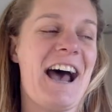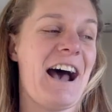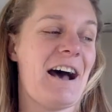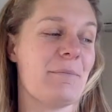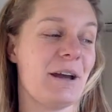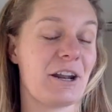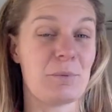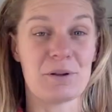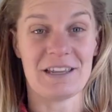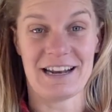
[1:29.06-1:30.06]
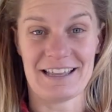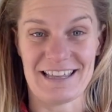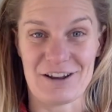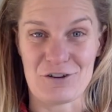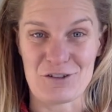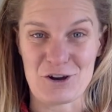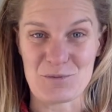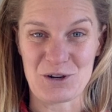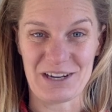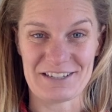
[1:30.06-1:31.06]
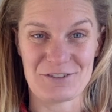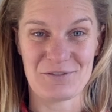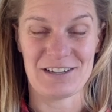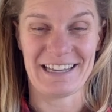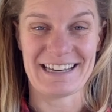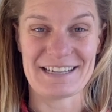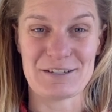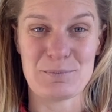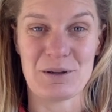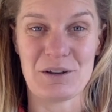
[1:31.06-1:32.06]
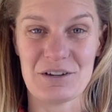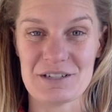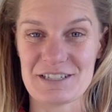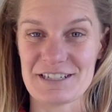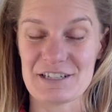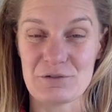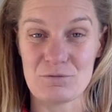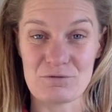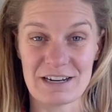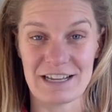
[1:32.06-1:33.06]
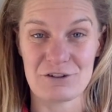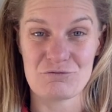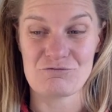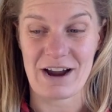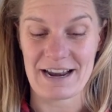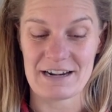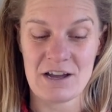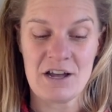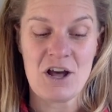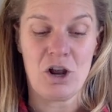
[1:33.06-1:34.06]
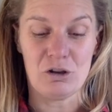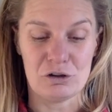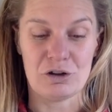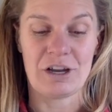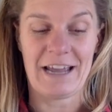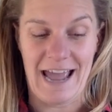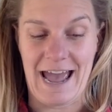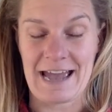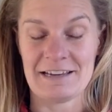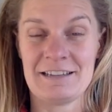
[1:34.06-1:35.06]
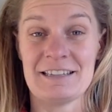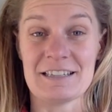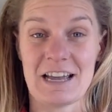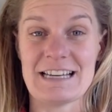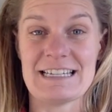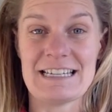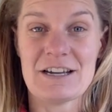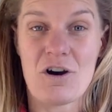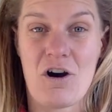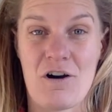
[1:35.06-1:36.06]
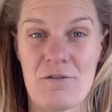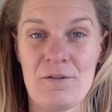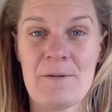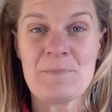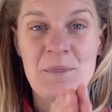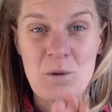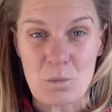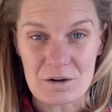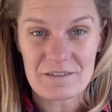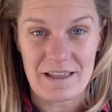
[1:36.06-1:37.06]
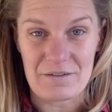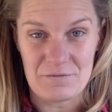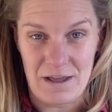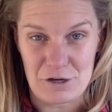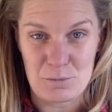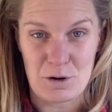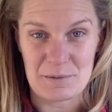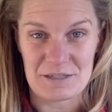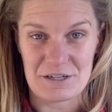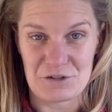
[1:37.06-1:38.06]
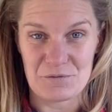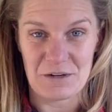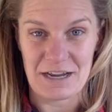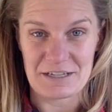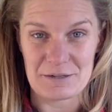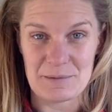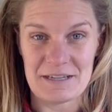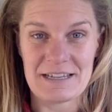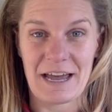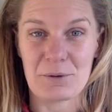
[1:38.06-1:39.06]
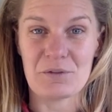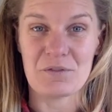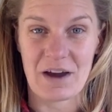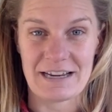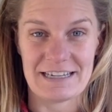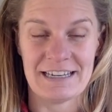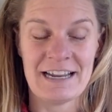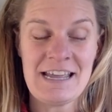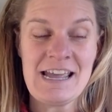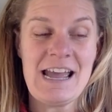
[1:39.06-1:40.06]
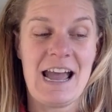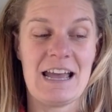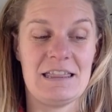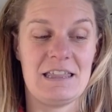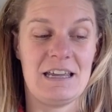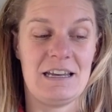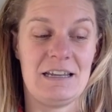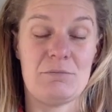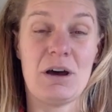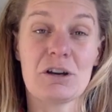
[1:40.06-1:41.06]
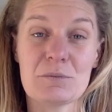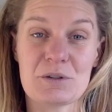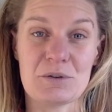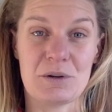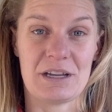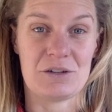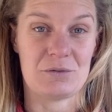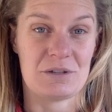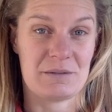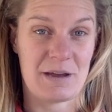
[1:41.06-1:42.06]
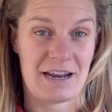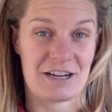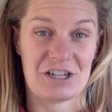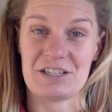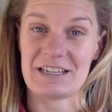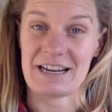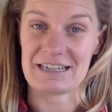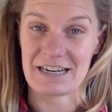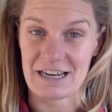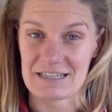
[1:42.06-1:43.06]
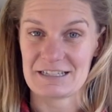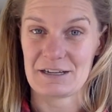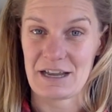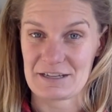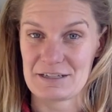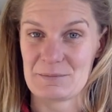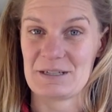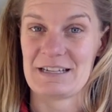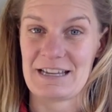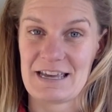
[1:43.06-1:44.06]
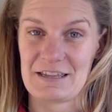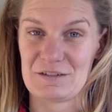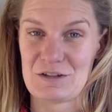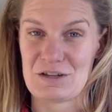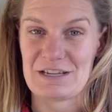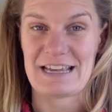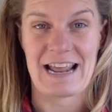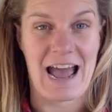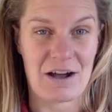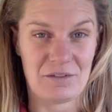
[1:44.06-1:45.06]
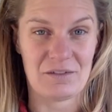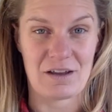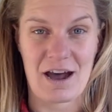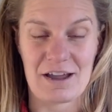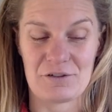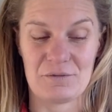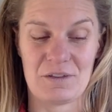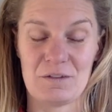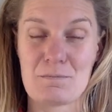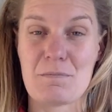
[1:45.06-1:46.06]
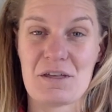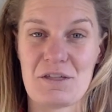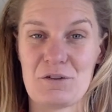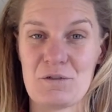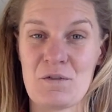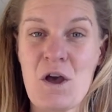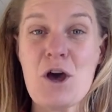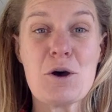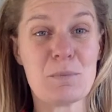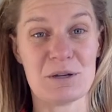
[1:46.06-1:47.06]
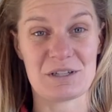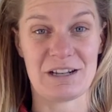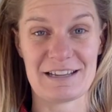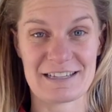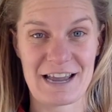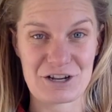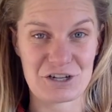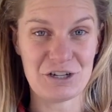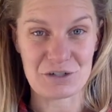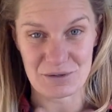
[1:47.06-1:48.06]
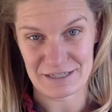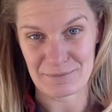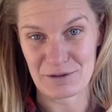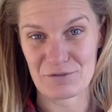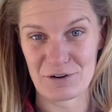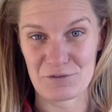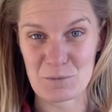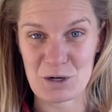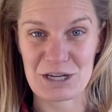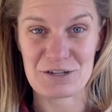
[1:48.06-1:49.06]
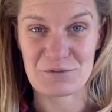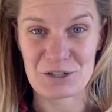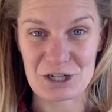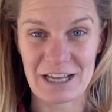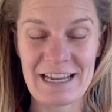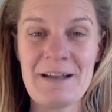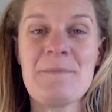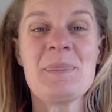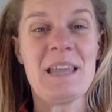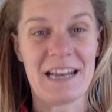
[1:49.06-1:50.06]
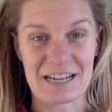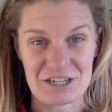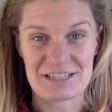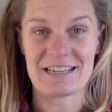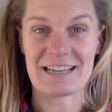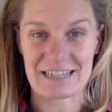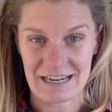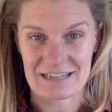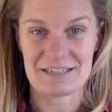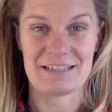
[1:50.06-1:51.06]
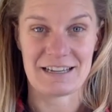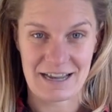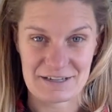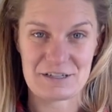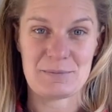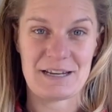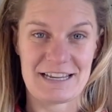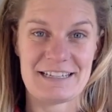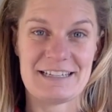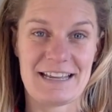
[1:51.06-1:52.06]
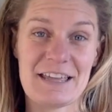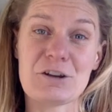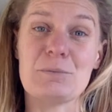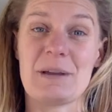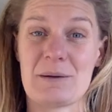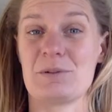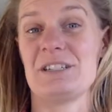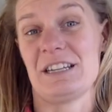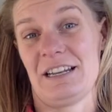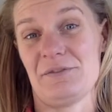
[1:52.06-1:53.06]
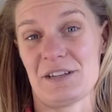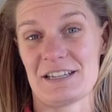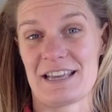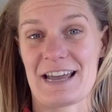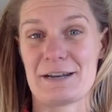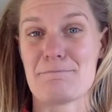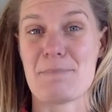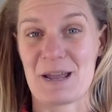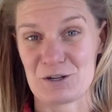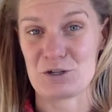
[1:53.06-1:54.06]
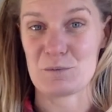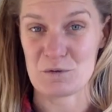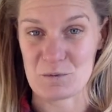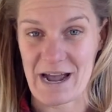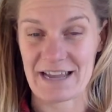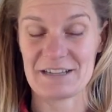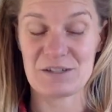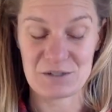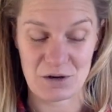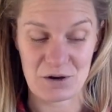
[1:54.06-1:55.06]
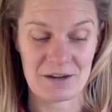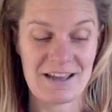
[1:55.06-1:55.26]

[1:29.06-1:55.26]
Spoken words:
And I put that out there on the homework list for leaders because it's a really great look at this idea of what is that value proposition for customers? How do we find it? And then in Malcolm's talk, he talks about actually starting to cluster customers together so that you get outside of this myth of personalization and doing something for everybody individually and actually start to cluster customer needs together and be able to deliver to that in a manageable way. So